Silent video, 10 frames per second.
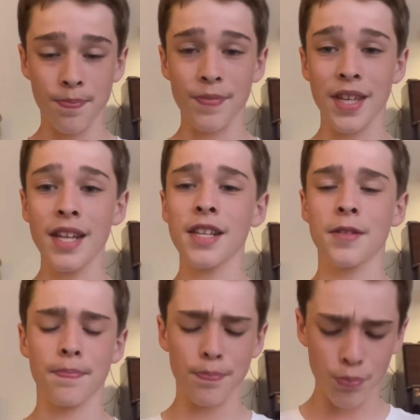is
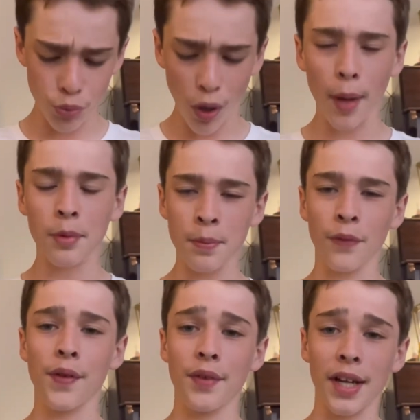probably my
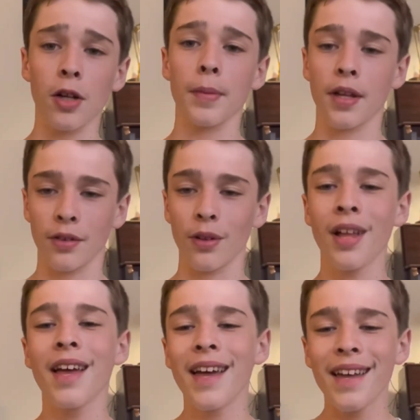favorite
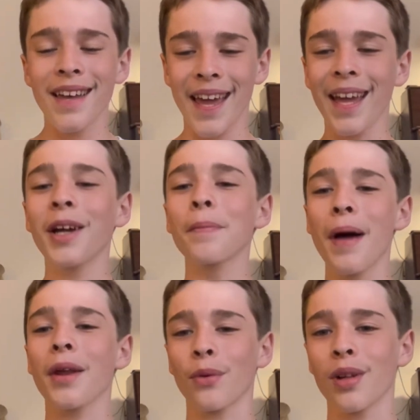hair
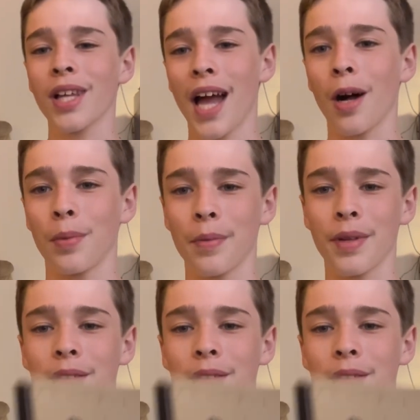metal album.